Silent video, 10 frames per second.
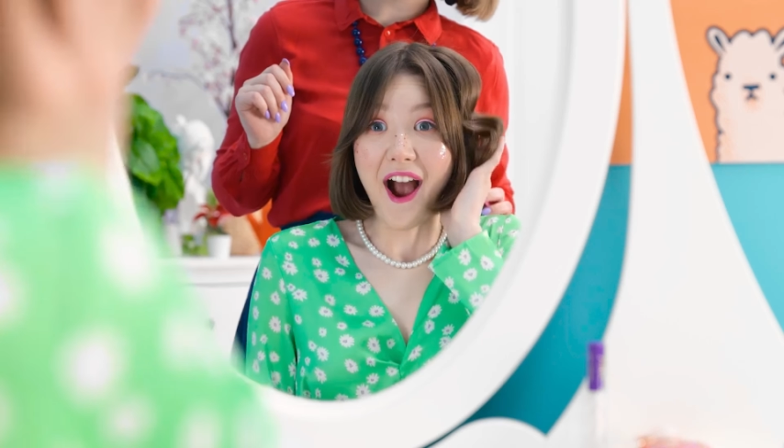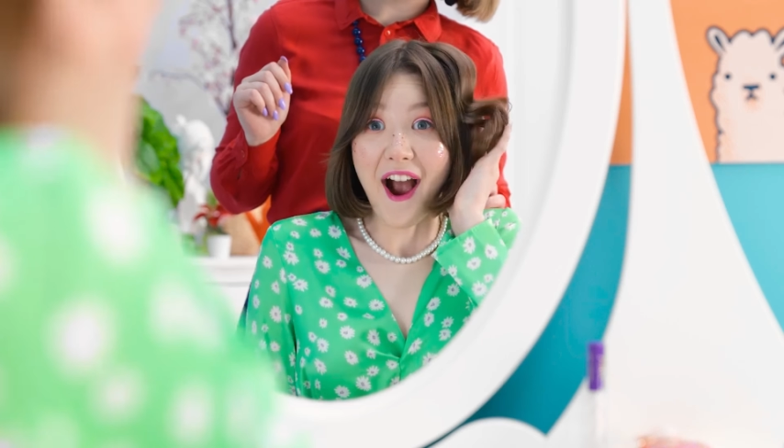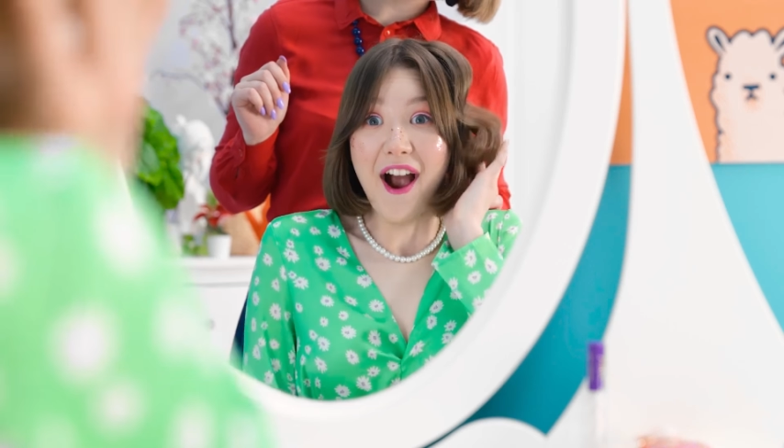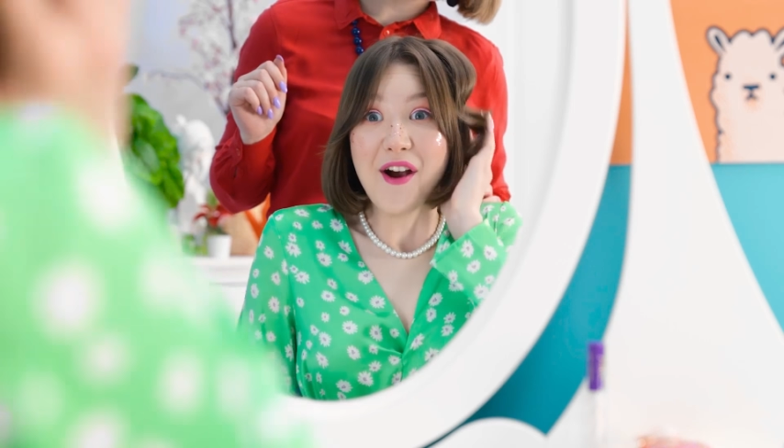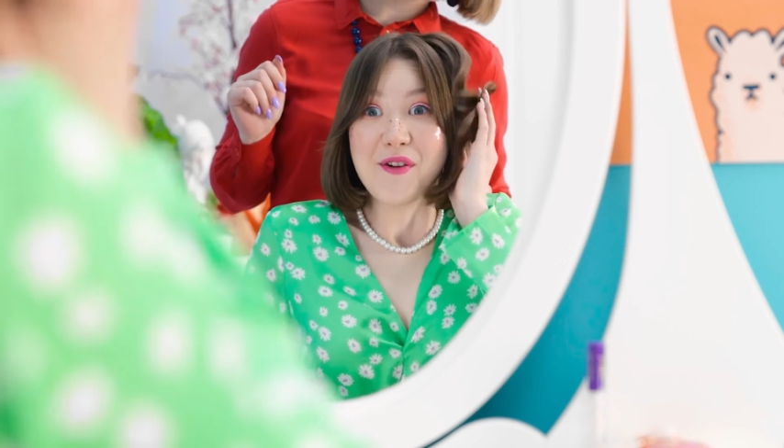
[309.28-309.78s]

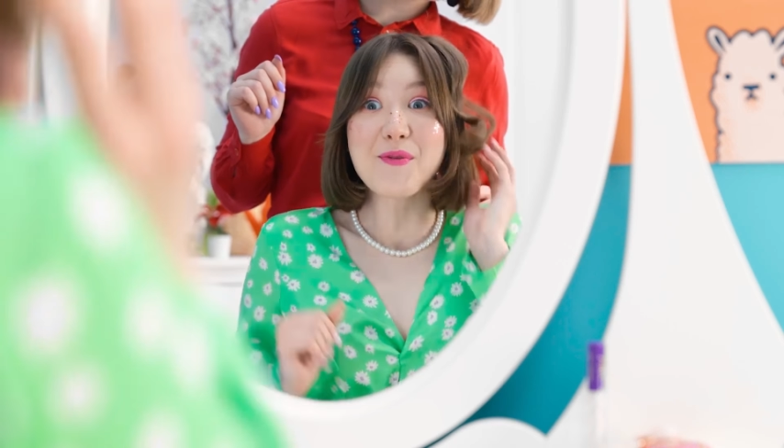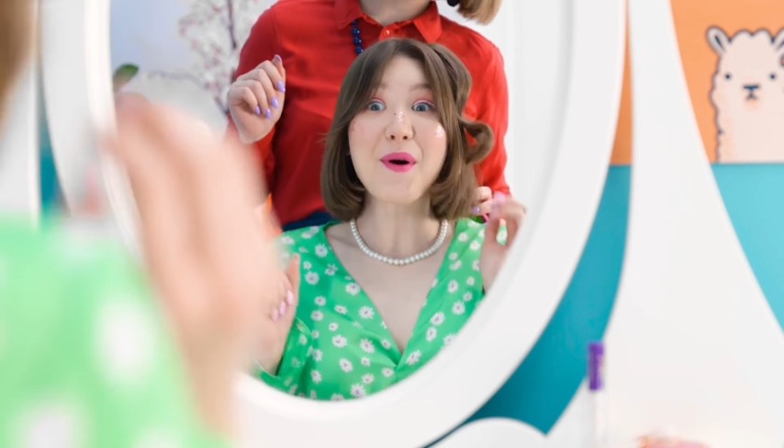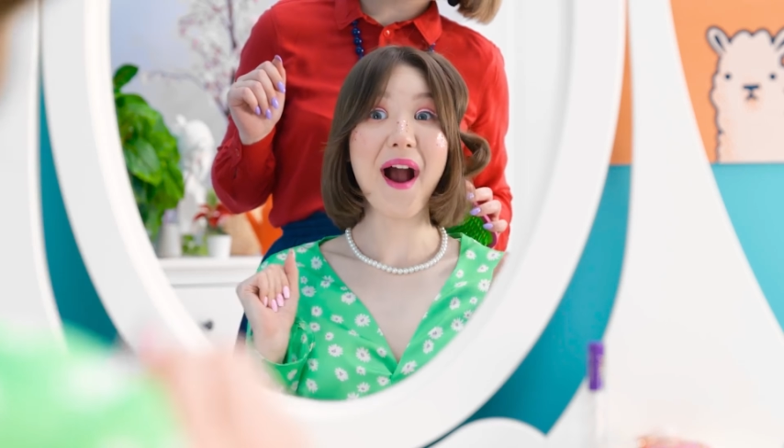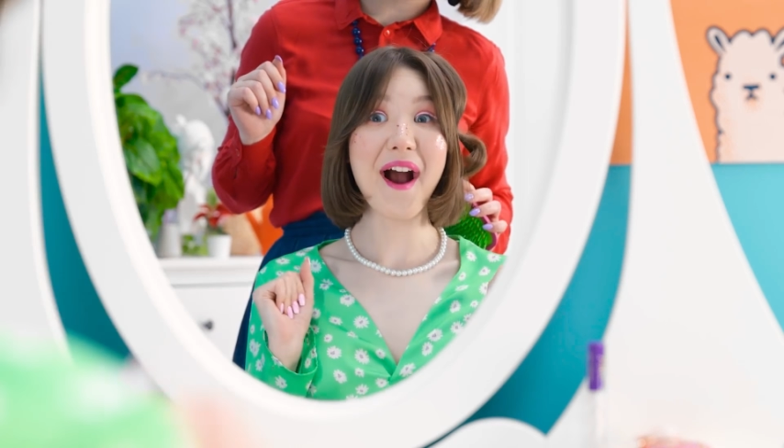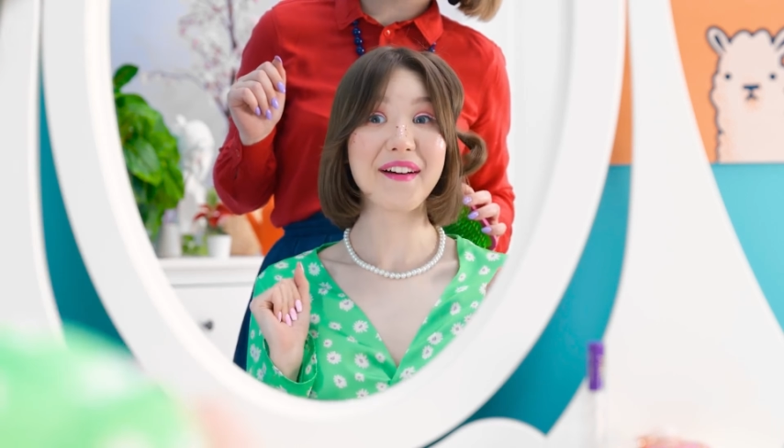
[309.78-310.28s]
No
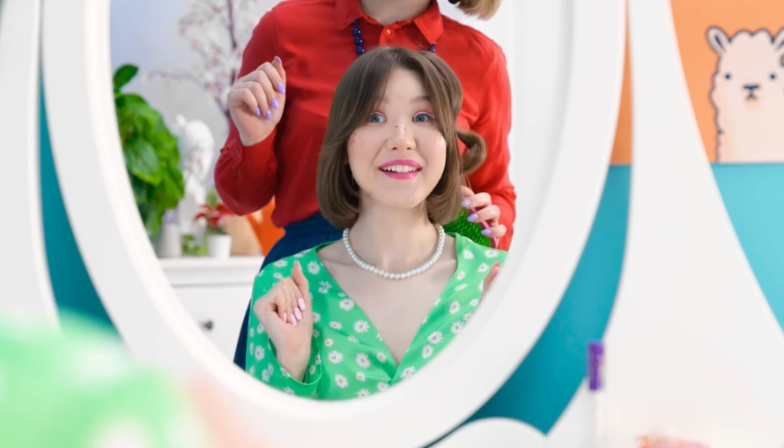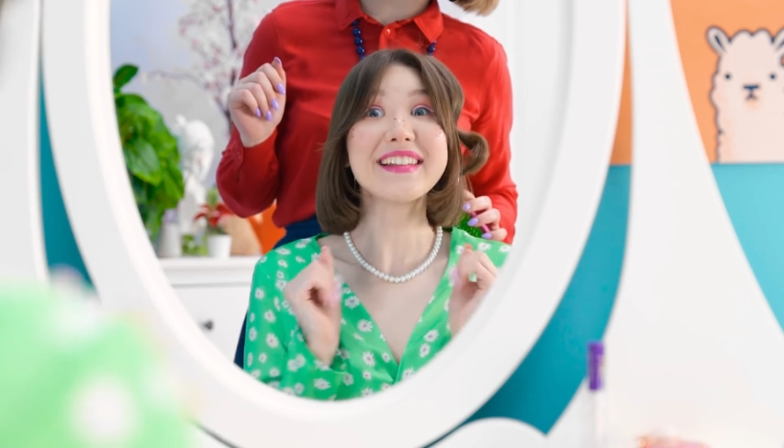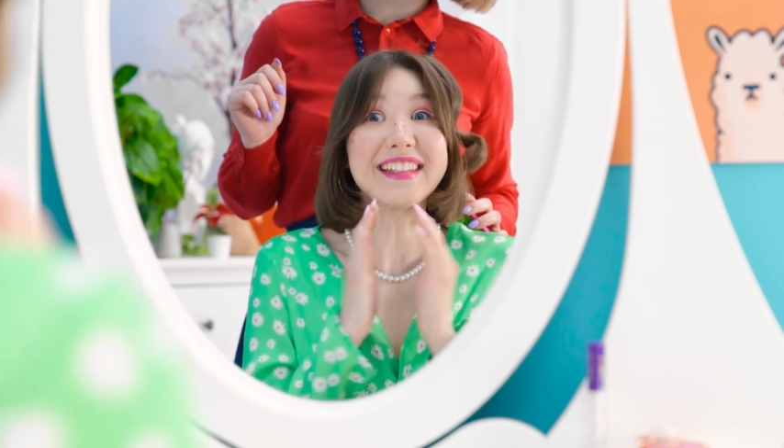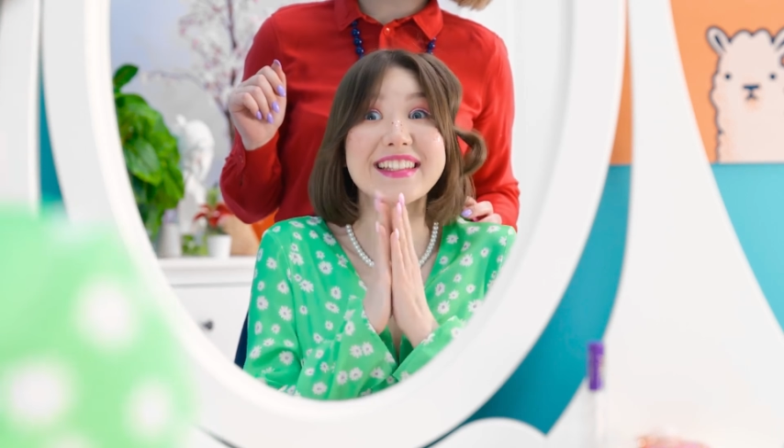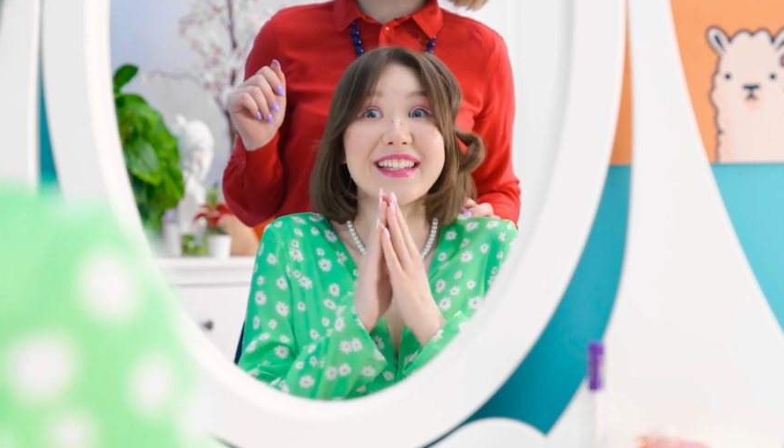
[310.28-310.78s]
way!
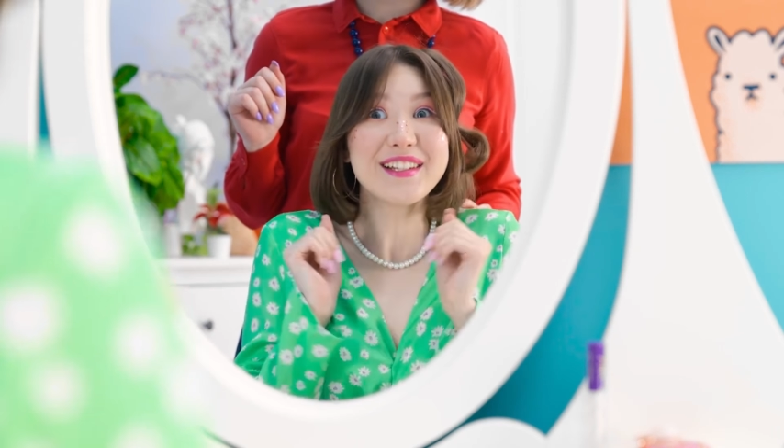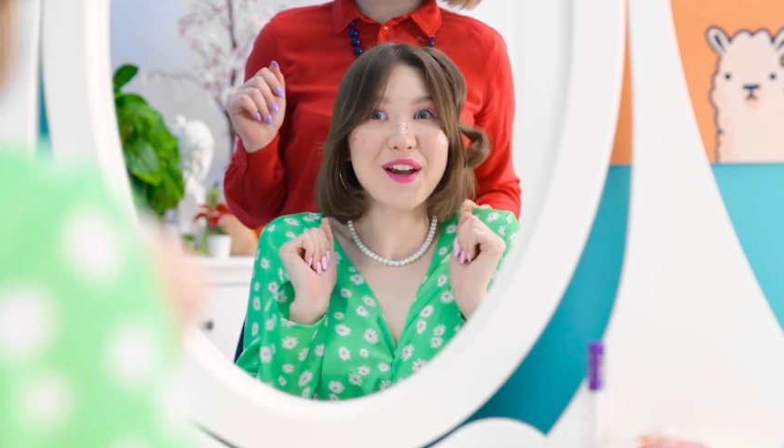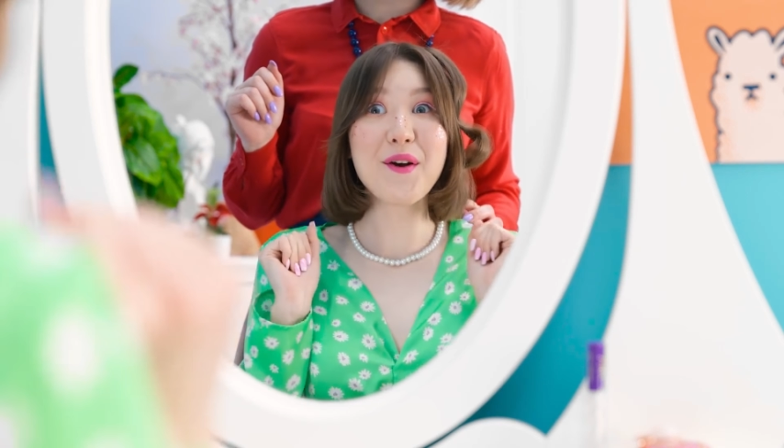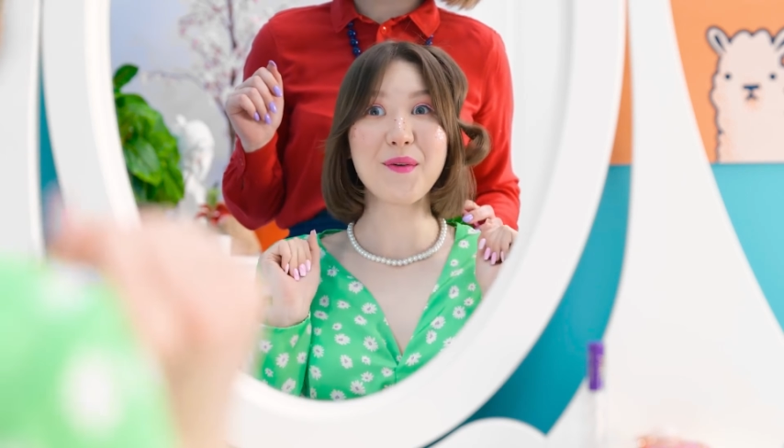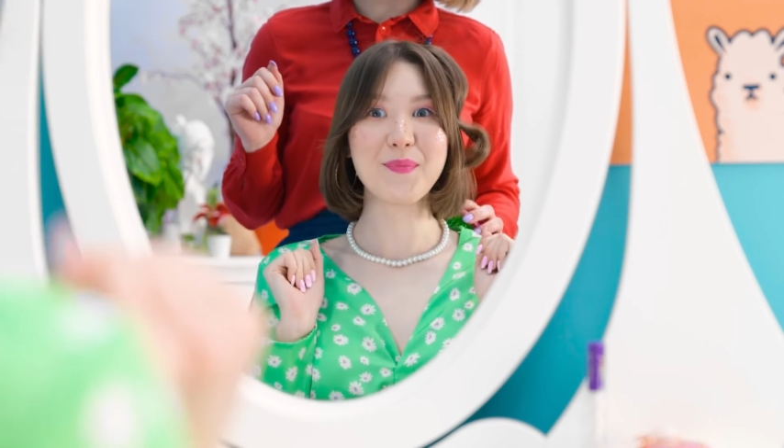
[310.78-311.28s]

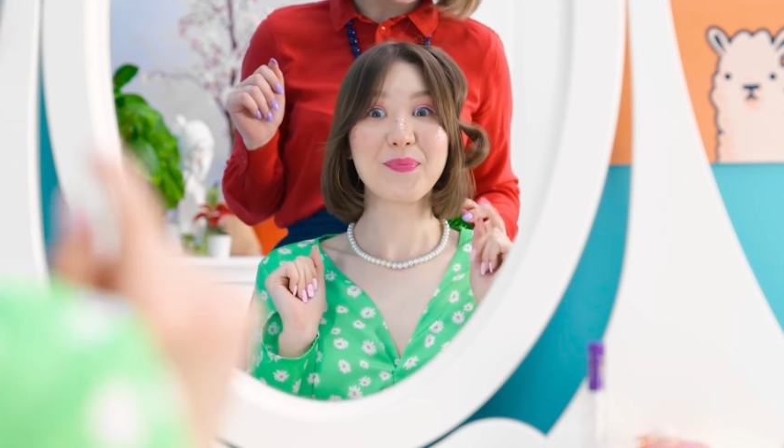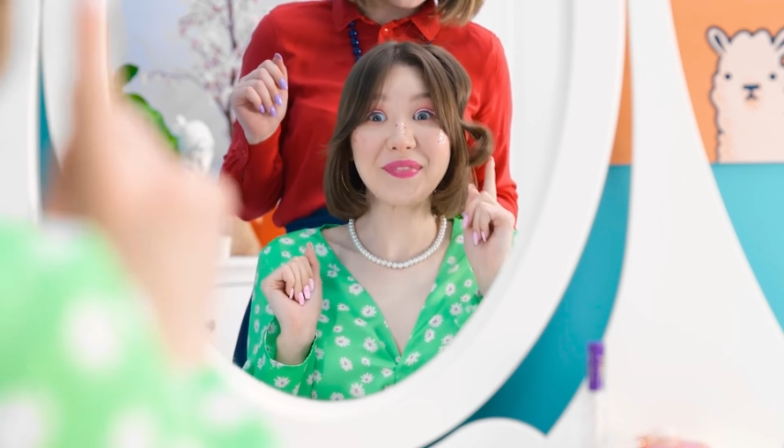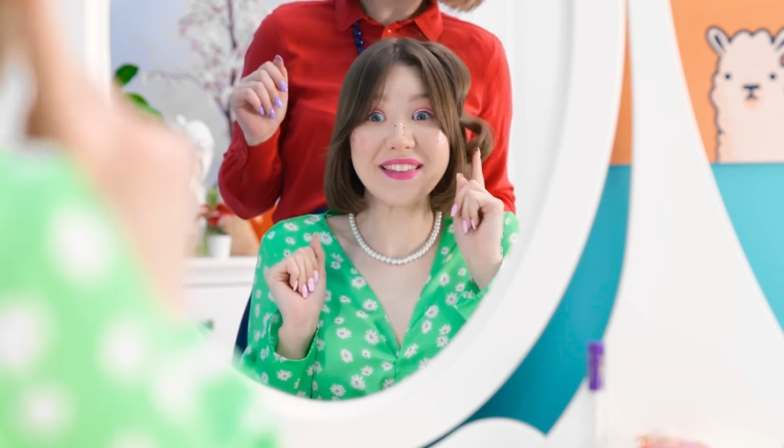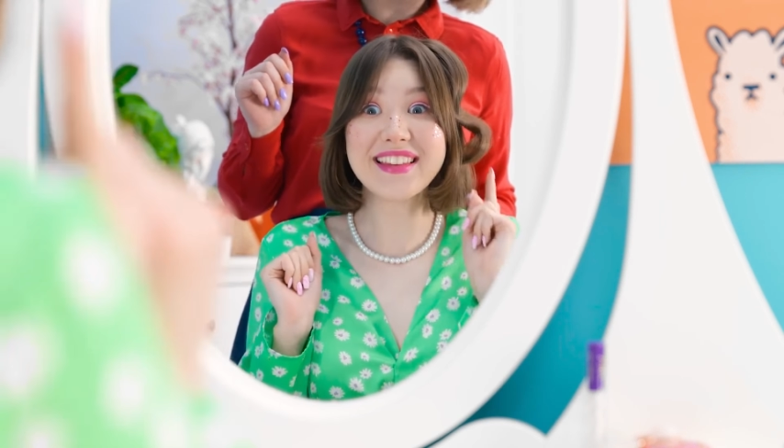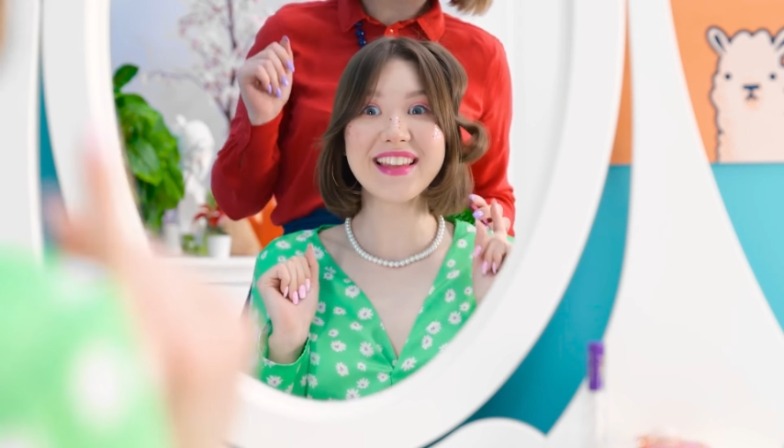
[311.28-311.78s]
Keep going,
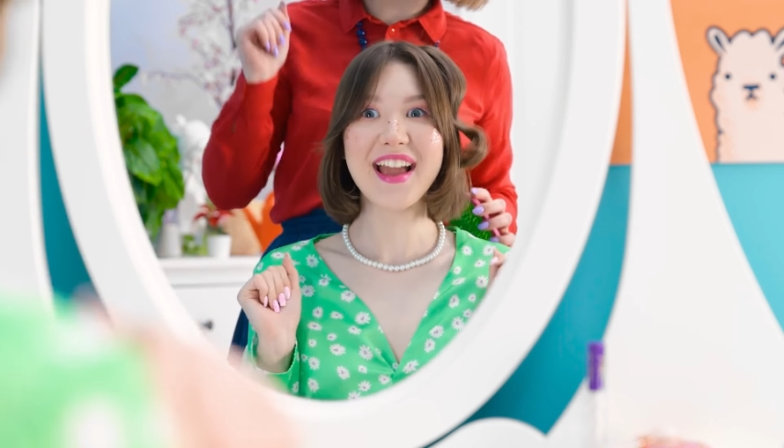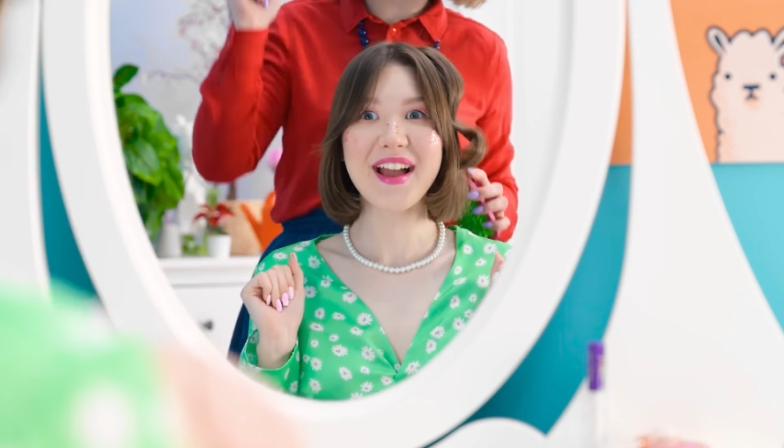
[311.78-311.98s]
Mom!